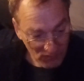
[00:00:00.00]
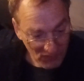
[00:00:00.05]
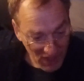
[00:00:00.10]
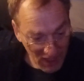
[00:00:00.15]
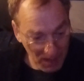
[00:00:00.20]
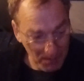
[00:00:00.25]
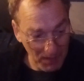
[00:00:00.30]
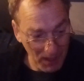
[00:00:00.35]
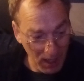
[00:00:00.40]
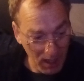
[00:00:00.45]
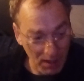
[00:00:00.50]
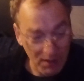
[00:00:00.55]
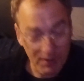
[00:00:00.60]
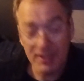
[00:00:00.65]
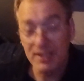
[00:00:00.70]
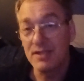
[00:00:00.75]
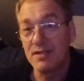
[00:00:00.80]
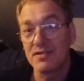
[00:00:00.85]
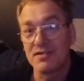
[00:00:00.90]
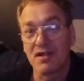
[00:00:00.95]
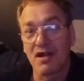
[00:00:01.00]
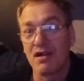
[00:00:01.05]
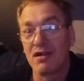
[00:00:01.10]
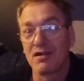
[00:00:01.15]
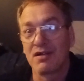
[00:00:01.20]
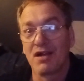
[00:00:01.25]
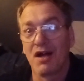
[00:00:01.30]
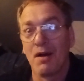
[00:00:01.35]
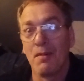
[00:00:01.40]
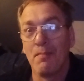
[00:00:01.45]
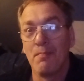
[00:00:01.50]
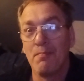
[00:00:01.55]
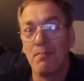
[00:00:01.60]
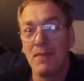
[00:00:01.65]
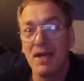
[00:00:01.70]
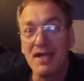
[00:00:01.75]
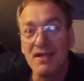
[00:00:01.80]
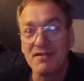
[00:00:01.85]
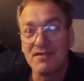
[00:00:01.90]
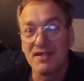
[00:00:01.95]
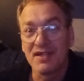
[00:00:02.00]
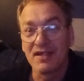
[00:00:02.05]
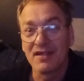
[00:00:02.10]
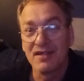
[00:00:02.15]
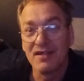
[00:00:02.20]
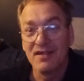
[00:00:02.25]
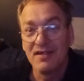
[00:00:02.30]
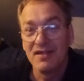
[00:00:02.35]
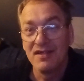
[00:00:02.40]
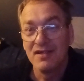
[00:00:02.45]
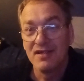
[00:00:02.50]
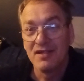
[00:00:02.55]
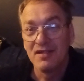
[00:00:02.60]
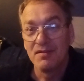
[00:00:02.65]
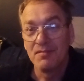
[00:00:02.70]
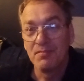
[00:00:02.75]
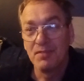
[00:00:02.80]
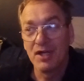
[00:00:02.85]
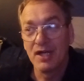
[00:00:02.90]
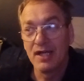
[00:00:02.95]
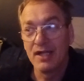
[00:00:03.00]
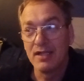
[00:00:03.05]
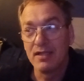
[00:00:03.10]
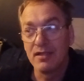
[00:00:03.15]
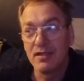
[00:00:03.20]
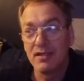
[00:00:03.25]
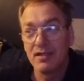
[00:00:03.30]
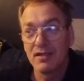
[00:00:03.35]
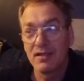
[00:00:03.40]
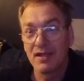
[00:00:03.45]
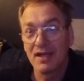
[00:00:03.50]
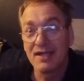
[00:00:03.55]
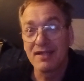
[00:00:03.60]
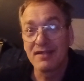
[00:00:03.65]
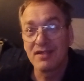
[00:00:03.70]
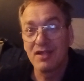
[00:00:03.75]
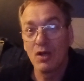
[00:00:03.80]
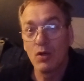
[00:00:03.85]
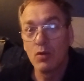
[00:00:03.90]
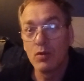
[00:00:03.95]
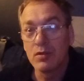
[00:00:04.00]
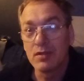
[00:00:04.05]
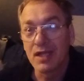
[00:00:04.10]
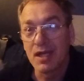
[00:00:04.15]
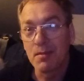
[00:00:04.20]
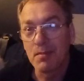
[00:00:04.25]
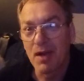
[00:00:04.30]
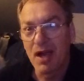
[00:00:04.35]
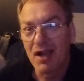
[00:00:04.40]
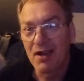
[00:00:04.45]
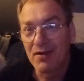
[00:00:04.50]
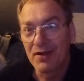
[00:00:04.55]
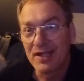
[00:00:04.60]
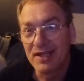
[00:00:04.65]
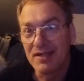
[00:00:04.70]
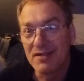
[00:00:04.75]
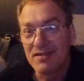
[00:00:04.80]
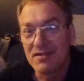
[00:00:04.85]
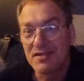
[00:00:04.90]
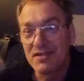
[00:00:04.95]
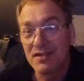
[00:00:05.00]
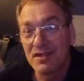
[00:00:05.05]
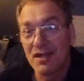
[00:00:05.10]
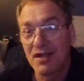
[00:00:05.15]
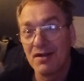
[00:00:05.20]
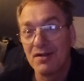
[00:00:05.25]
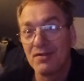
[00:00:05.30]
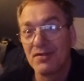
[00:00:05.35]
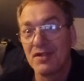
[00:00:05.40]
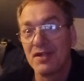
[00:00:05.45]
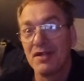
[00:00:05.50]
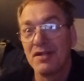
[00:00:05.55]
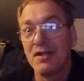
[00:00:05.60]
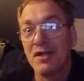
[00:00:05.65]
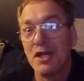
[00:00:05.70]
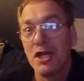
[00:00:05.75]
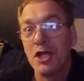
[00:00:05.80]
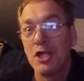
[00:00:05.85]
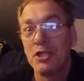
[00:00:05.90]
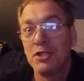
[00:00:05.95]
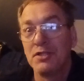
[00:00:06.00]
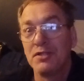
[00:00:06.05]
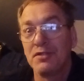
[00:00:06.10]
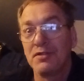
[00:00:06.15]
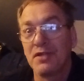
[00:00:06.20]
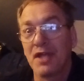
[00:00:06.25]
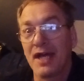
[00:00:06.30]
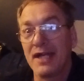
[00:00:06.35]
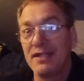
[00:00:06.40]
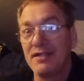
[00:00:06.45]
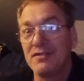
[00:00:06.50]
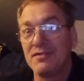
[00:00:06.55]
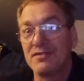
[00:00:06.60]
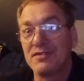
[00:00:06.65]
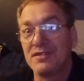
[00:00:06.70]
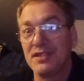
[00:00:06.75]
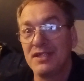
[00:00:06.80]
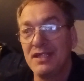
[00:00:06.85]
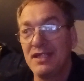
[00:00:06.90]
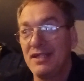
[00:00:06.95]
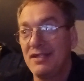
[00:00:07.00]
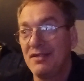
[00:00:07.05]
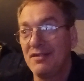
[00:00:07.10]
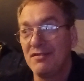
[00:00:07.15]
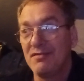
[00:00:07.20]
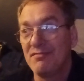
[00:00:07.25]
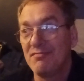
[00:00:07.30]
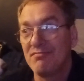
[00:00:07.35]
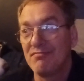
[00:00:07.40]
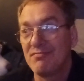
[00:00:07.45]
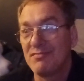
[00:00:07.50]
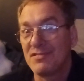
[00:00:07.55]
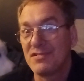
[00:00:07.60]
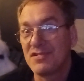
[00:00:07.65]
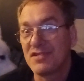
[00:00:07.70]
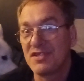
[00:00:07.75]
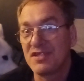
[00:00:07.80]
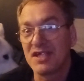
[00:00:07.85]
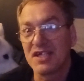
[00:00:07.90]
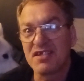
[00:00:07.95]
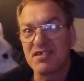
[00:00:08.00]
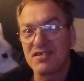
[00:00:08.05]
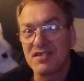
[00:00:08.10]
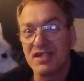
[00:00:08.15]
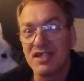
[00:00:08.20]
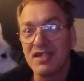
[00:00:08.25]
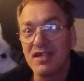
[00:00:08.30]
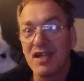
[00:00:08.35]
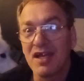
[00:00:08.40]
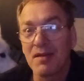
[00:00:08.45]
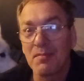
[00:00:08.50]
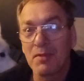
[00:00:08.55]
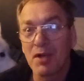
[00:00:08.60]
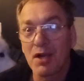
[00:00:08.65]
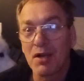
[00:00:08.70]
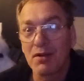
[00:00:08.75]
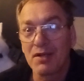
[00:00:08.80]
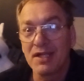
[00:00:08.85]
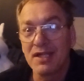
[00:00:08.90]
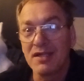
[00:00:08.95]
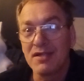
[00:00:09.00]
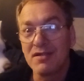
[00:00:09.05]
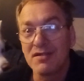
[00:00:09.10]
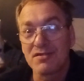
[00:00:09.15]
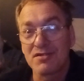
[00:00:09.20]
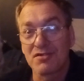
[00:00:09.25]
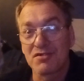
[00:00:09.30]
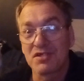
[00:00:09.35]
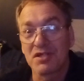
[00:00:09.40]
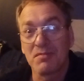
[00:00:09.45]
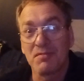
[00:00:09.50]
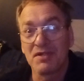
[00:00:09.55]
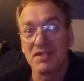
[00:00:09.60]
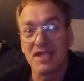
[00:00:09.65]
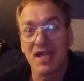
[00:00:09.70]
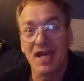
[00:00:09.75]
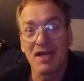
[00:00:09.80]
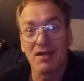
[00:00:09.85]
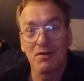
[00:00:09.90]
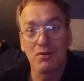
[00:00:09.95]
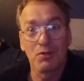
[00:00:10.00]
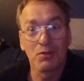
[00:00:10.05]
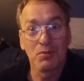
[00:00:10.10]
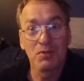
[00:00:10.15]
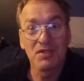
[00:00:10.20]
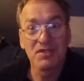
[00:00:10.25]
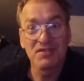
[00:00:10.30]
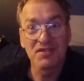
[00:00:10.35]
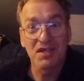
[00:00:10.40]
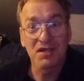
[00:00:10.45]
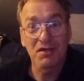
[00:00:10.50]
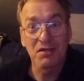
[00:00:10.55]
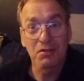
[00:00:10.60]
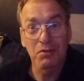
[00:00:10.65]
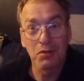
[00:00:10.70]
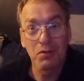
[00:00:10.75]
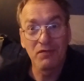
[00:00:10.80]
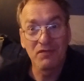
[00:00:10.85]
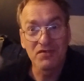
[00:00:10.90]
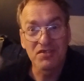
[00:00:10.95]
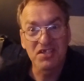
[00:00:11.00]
MREs are amazing. But like the old MREs, the 1960 MREs or something like that, or ones that are over